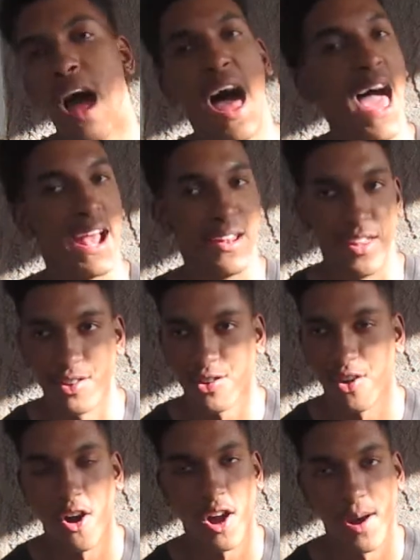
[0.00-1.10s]
Hey, this
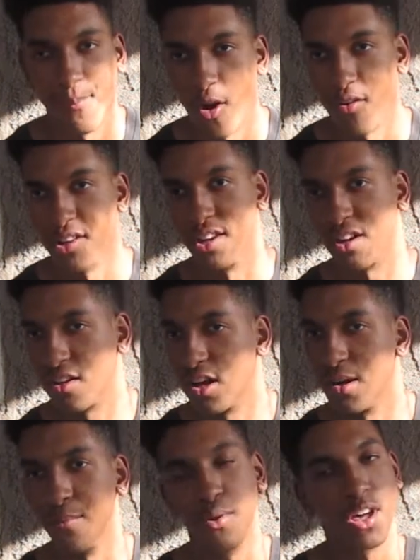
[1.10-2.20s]
song come on in the
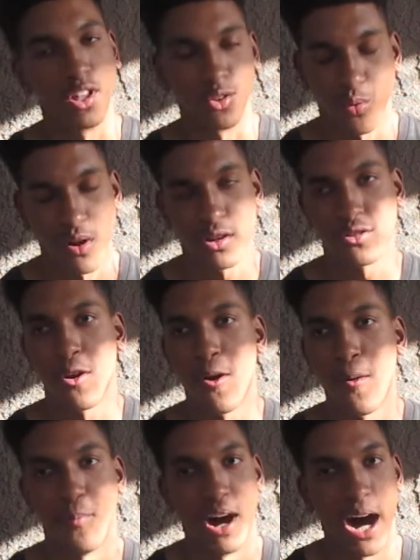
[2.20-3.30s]
club, you getting twerked
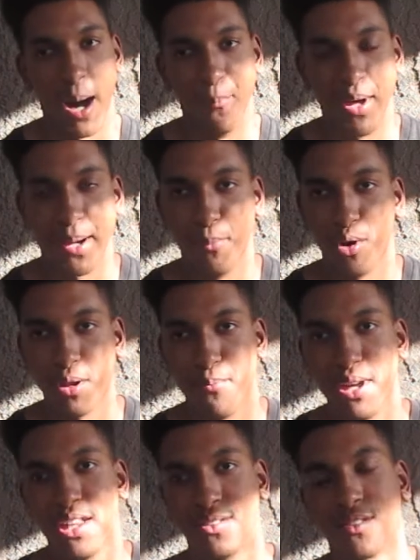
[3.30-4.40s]
on by a big booty
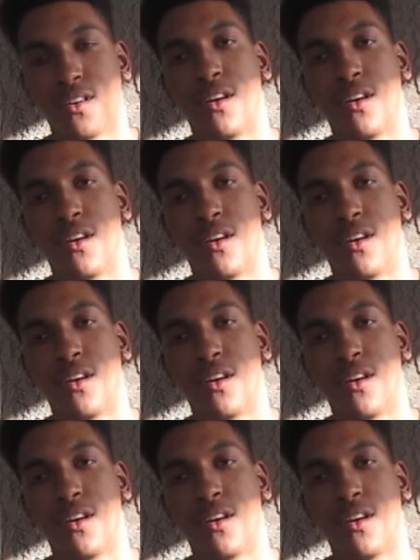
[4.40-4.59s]
bitch.